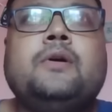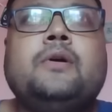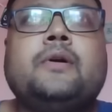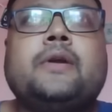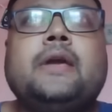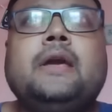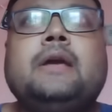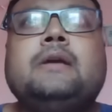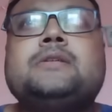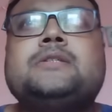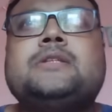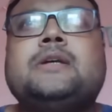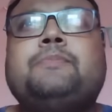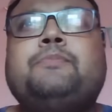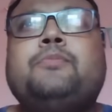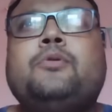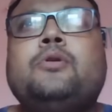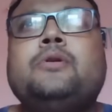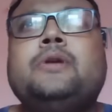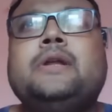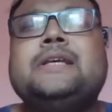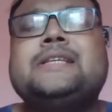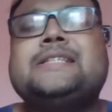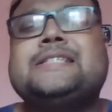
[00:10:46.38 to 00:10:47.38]

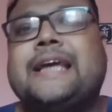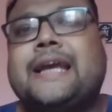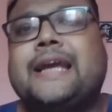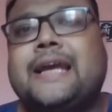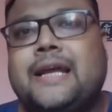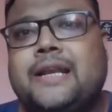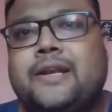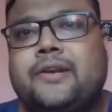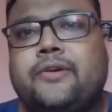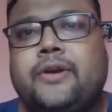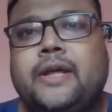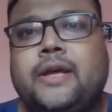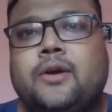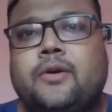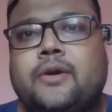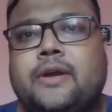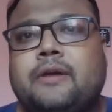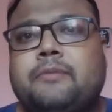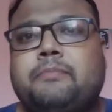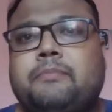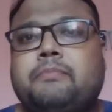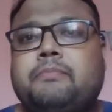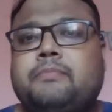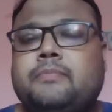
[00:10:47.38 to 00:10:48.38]
is secondary.
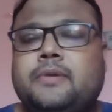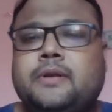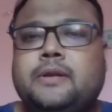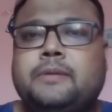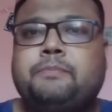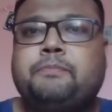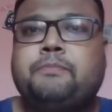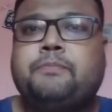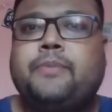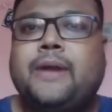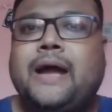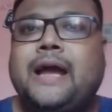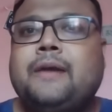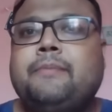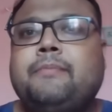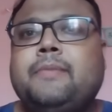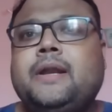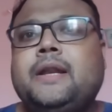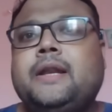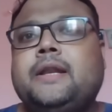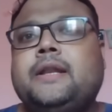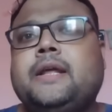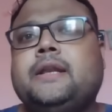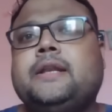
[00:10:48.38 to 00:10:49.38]
Okay, the
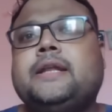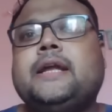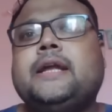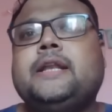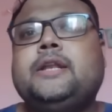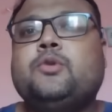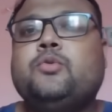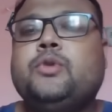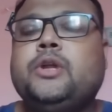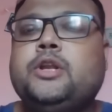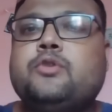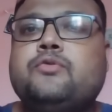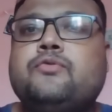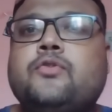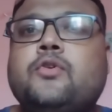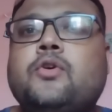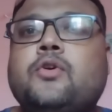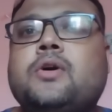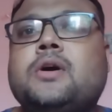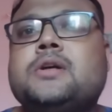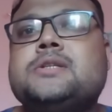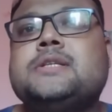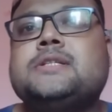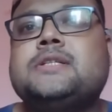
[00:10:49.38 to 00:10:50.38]
primary thing that you need to
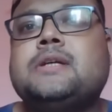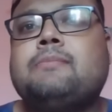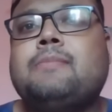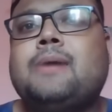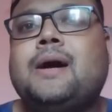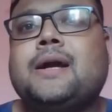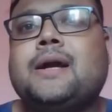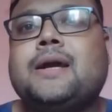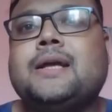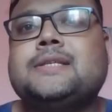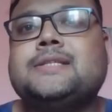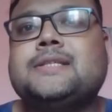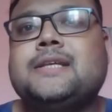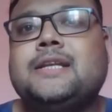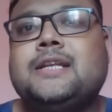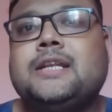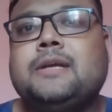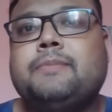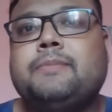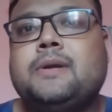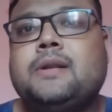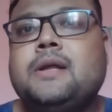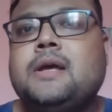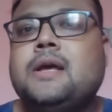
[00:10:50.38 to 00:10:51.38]
focus is the market
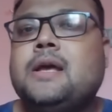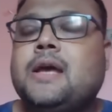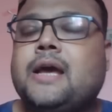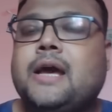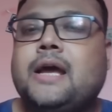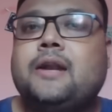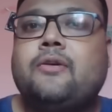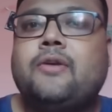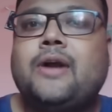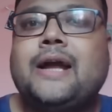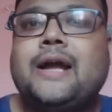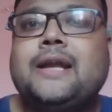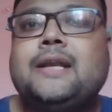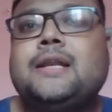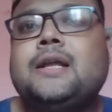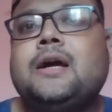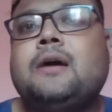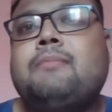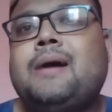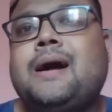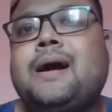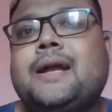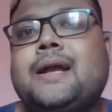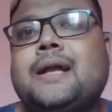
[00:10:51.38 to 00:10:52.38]
sentiment, and right now
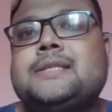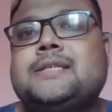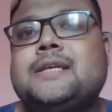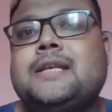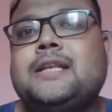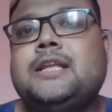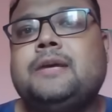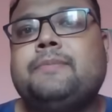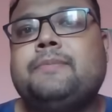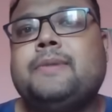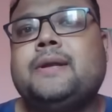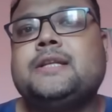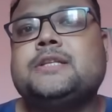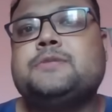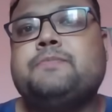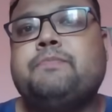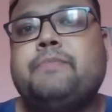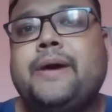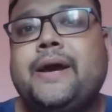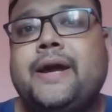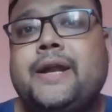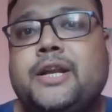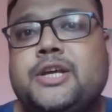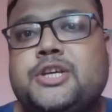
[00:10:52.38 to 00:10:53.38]
market sentiment is
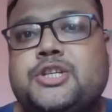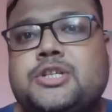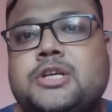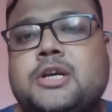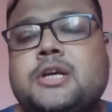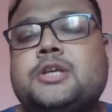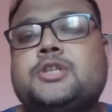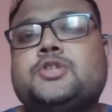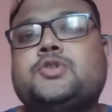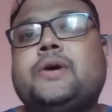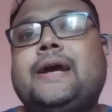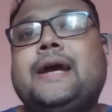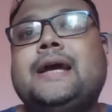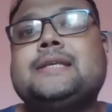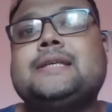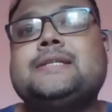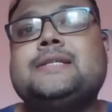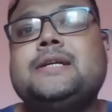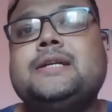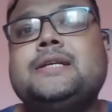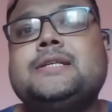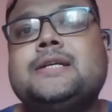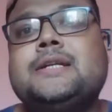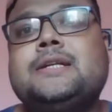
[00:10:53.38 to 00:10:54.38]
bearish. So as
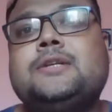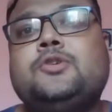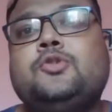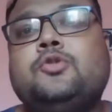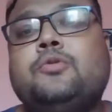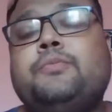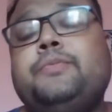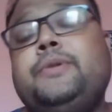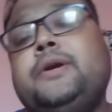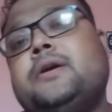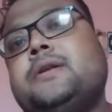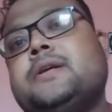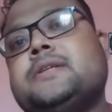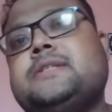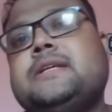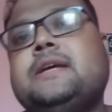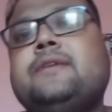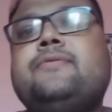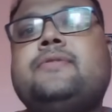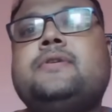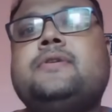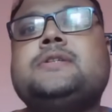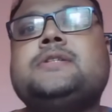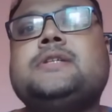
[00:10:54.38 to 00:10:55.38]
a result, to be on the
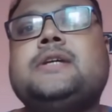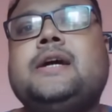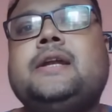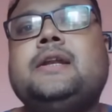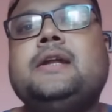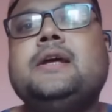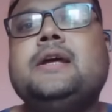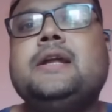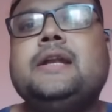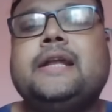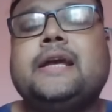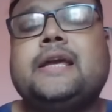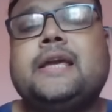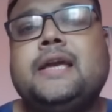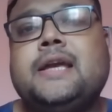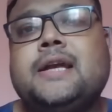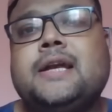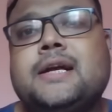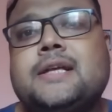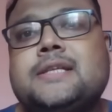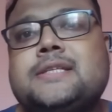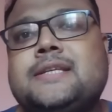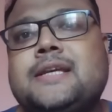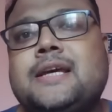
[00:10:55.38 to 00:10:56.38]
safer side, taking
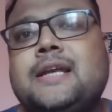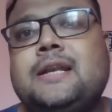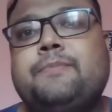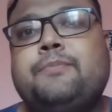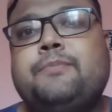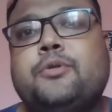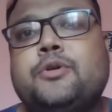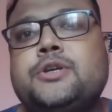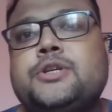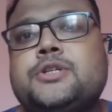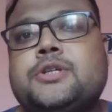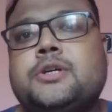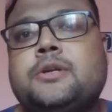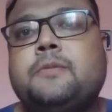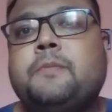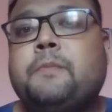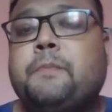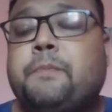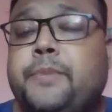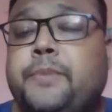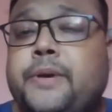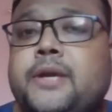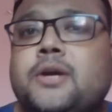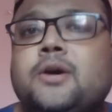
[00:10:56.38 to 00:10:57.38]
a sell position,
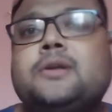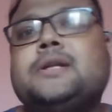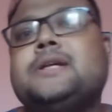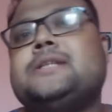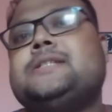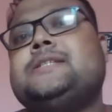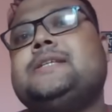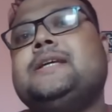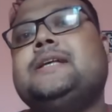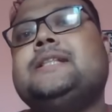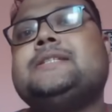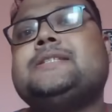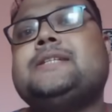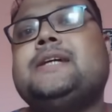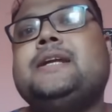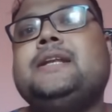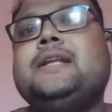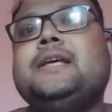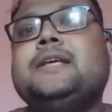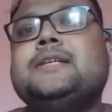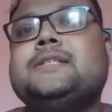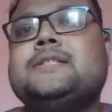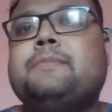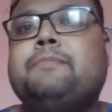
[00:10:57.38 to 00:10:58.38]
be on the sell side
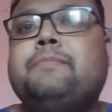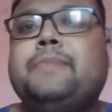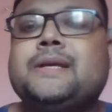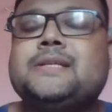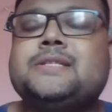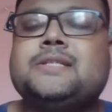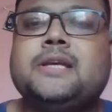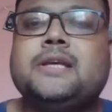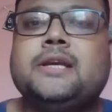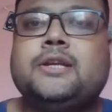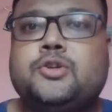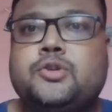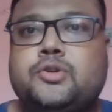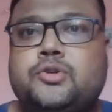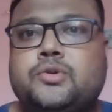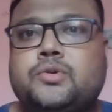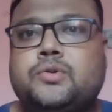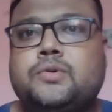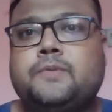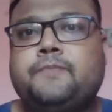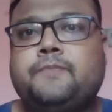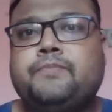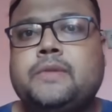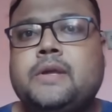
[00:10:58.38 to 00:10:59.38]
is the best thing to
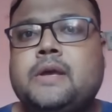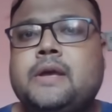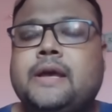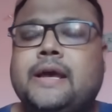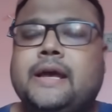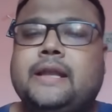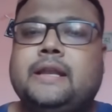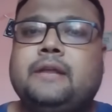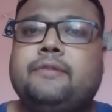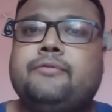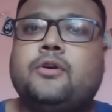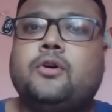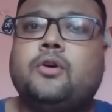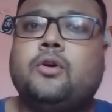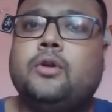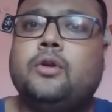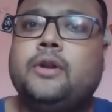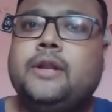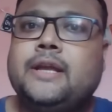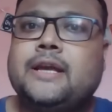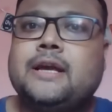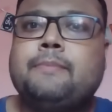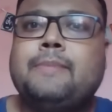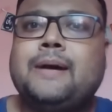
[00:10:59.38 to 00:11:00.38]
do. And if you're
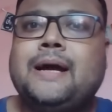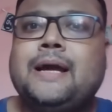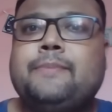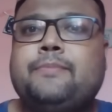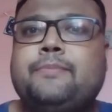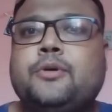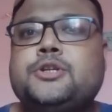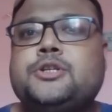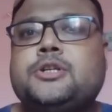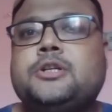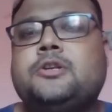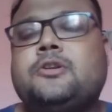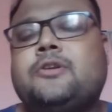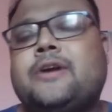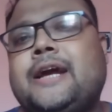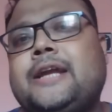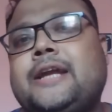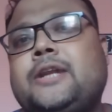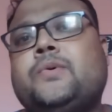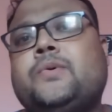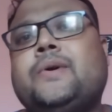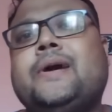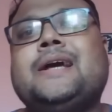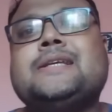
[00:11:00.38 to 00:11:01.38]
holding a buy position, try
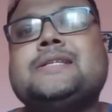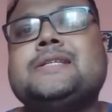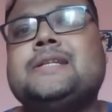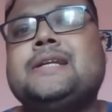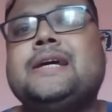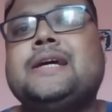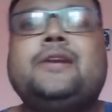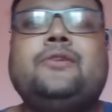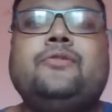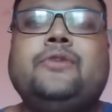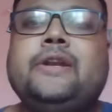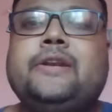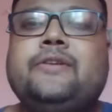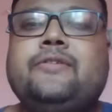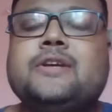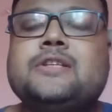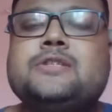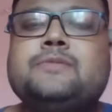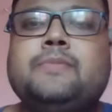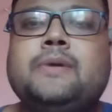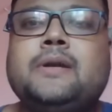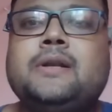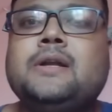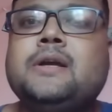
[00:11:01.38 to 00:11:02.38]
to exit at
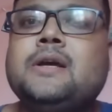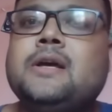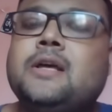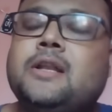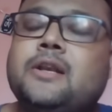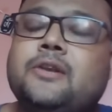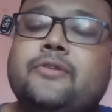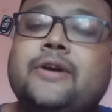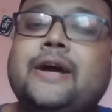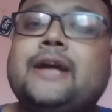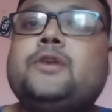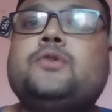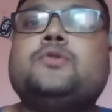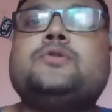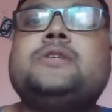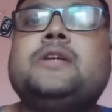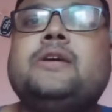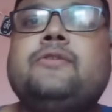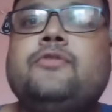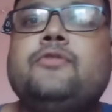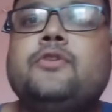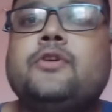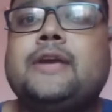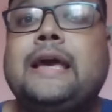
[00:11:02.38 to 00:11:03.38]
retracement, try to
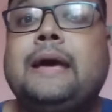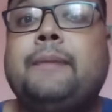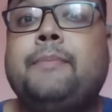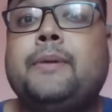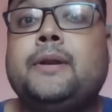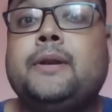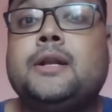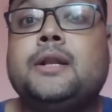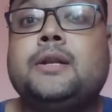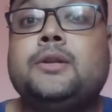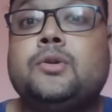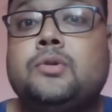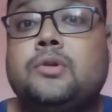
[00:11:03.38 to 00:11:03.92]
save your capital, do